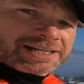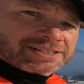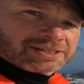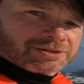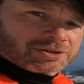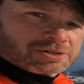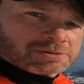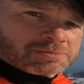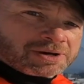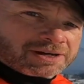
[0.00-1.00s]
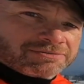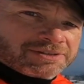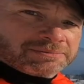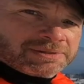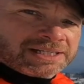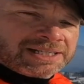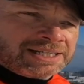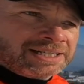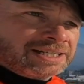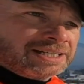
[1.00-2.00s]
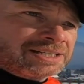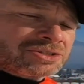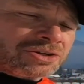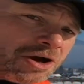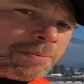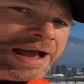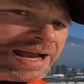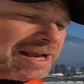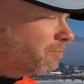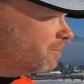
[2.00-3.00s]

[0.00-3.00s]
it, so Christmas market film. So go back and